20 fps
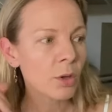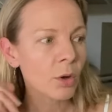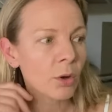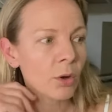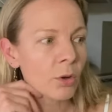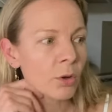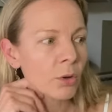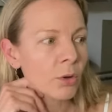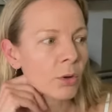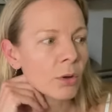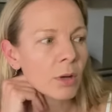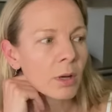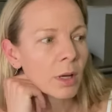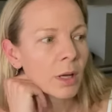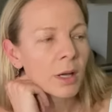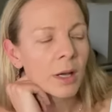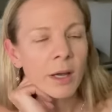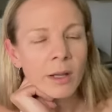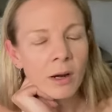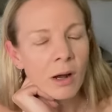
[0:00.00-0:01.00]

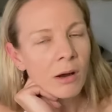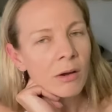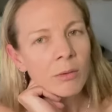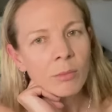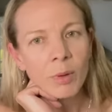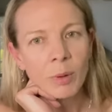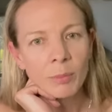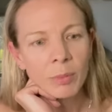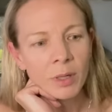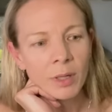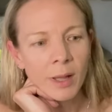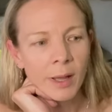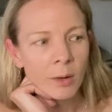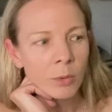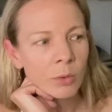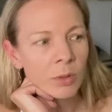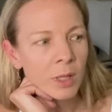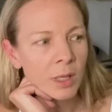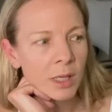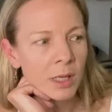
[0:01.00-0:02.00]
and I remember like
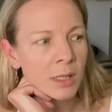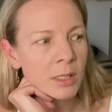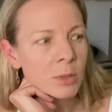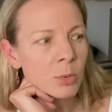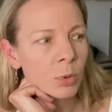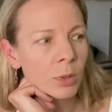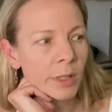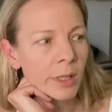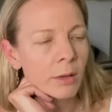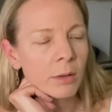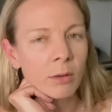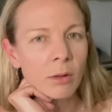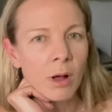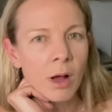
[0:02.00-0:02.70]
when the kids were little,